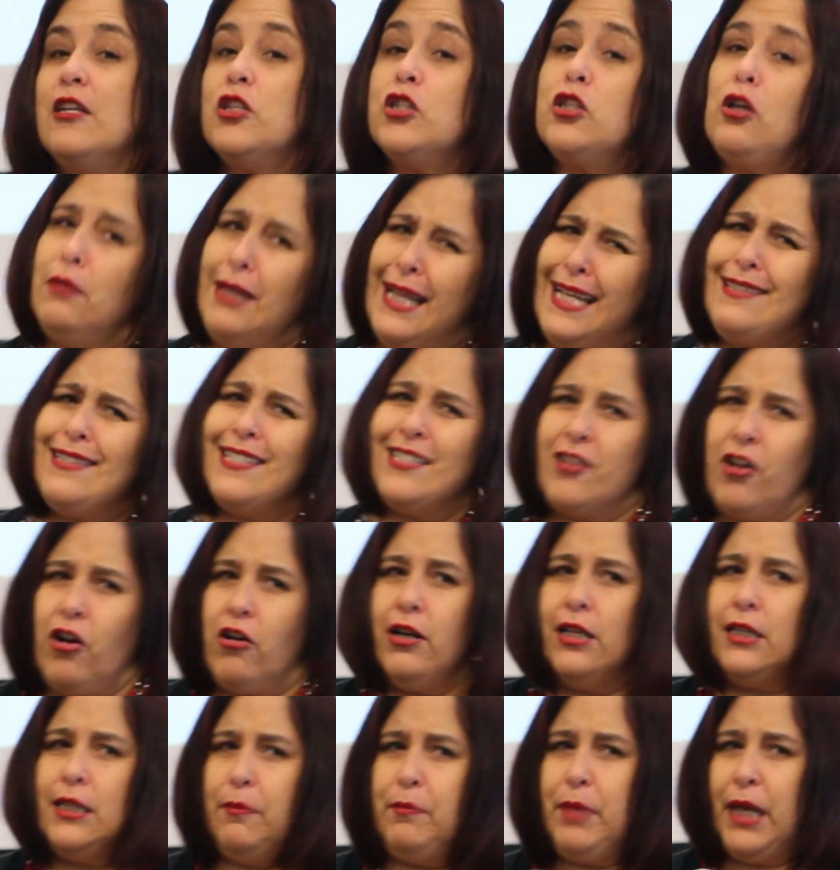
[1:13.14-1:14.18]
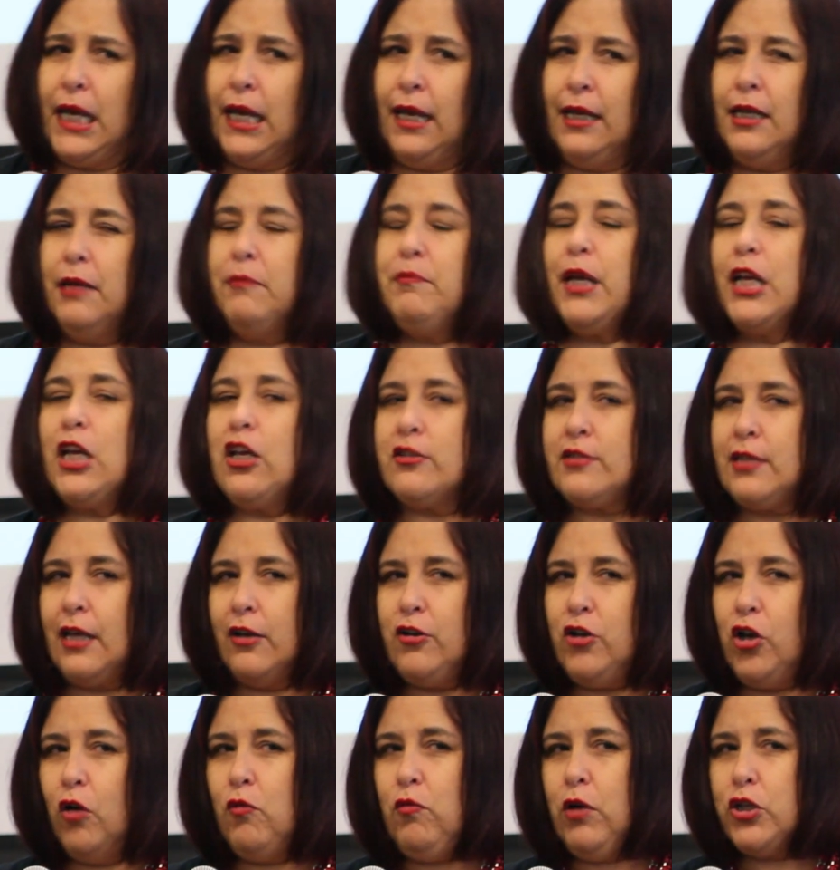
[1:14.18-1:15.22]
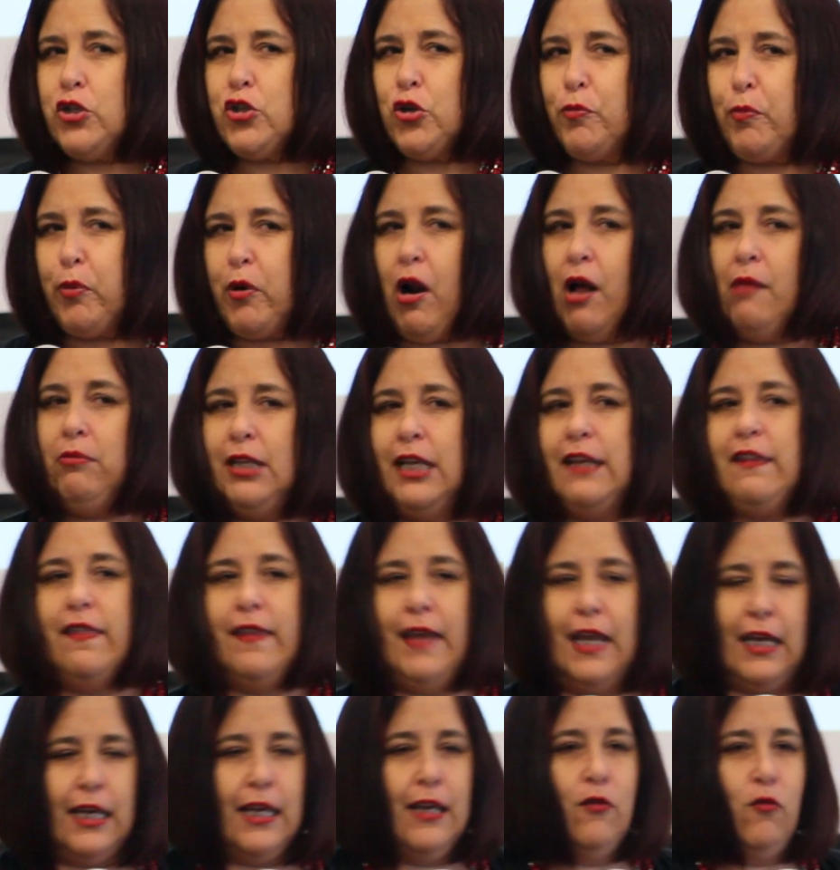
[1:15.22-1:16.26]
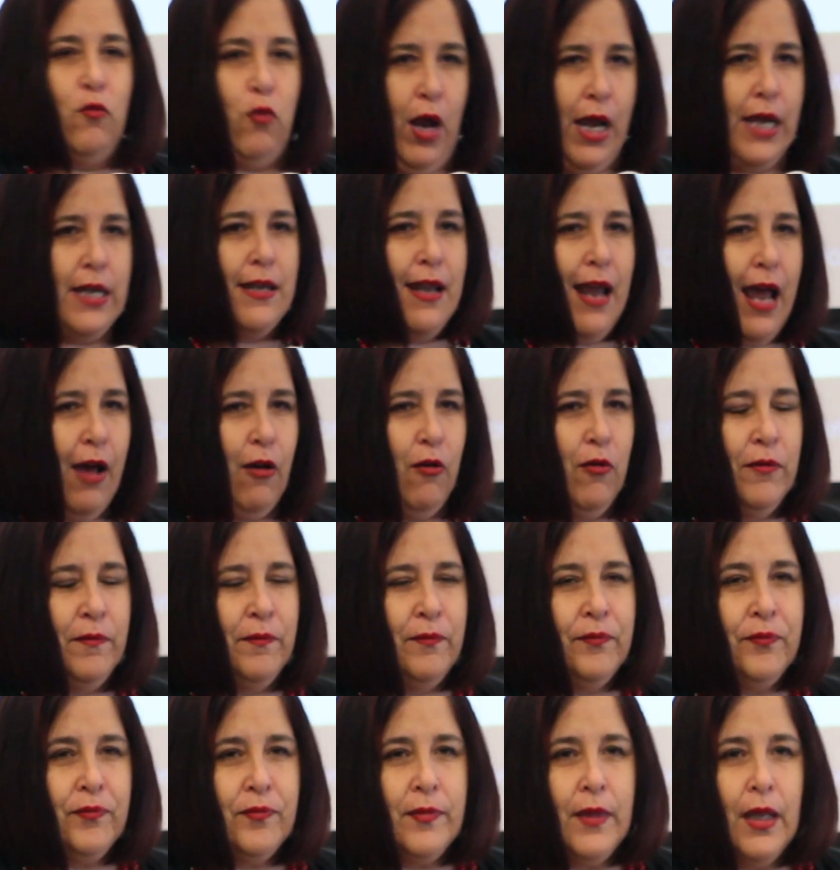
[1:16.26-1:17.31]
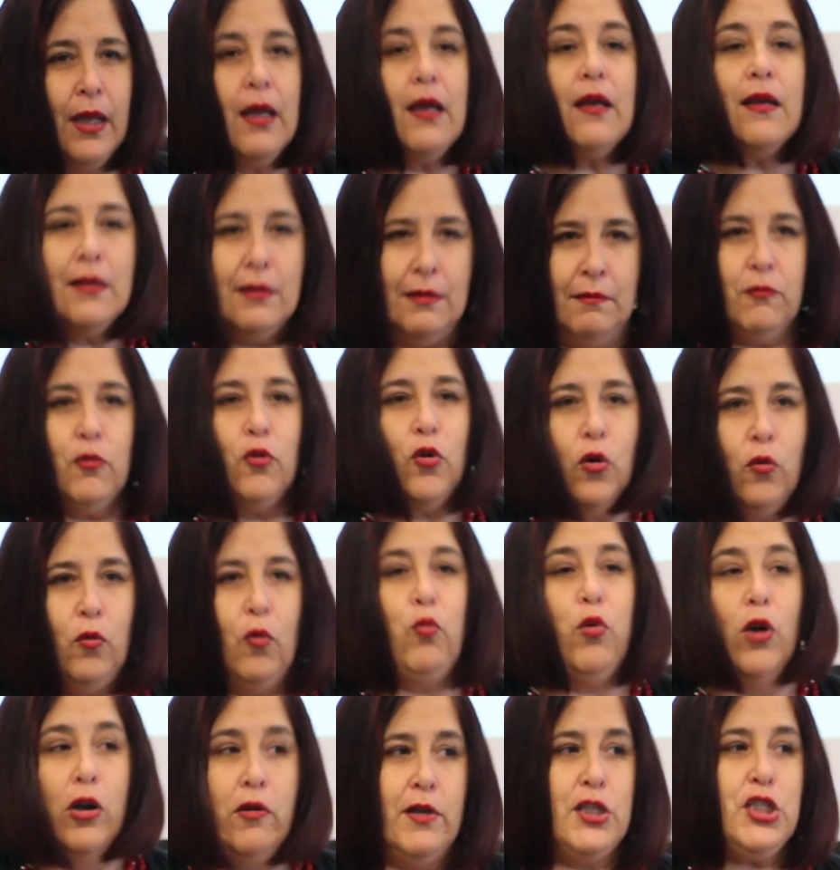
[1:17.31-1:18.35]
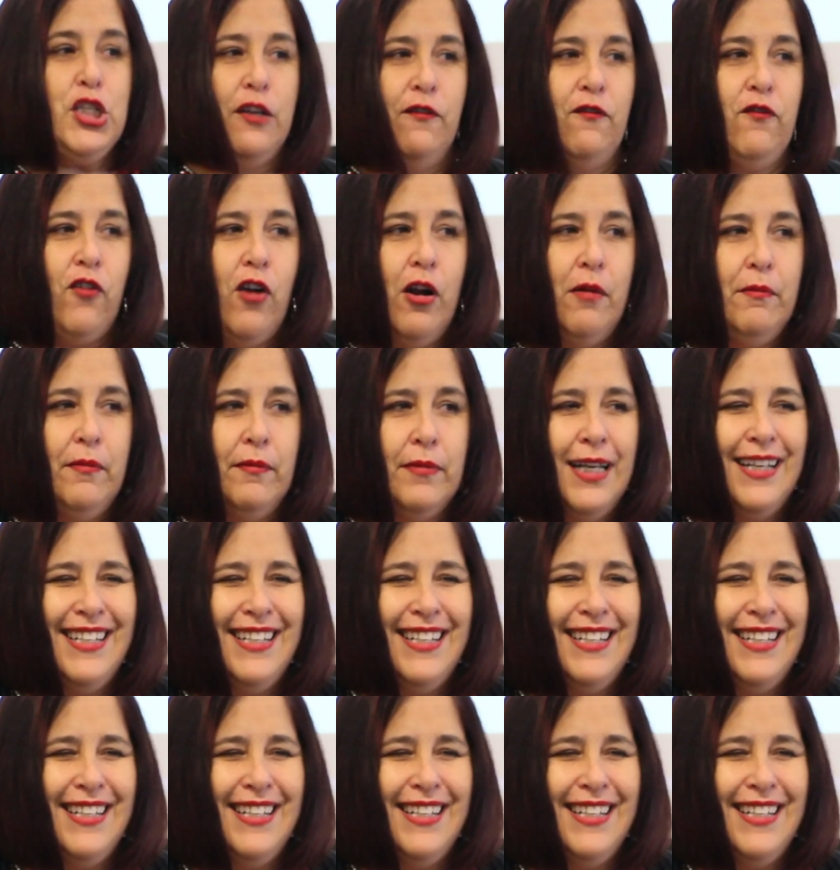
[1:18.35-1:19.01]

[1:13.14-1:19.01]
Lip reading: So let's start at the beginning, because I know what you're probably thinking right now. Where is she from?